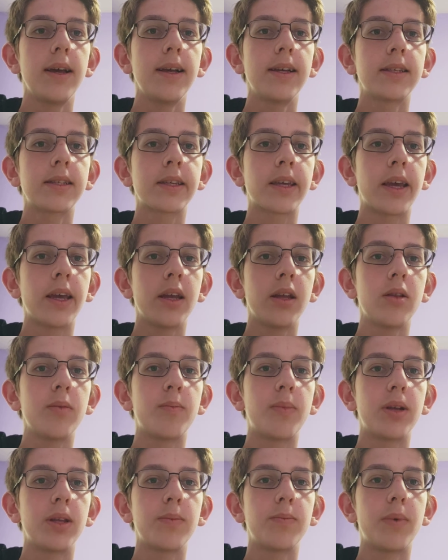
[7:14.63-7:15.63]
scale
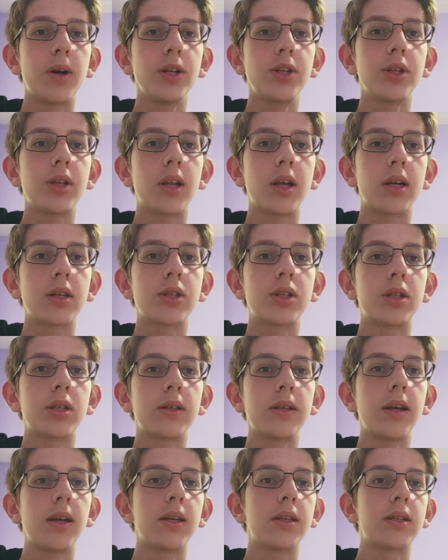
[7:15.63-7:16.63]
but much larger
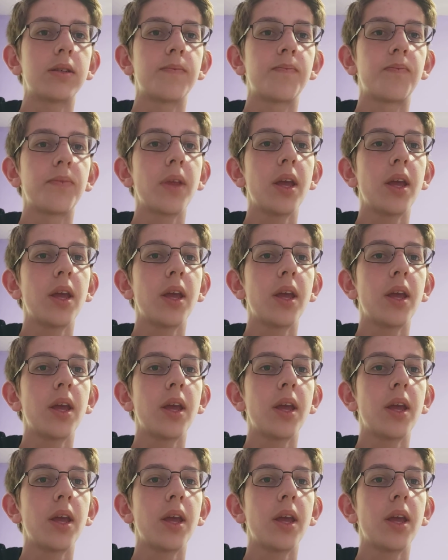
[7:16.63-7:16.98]
size.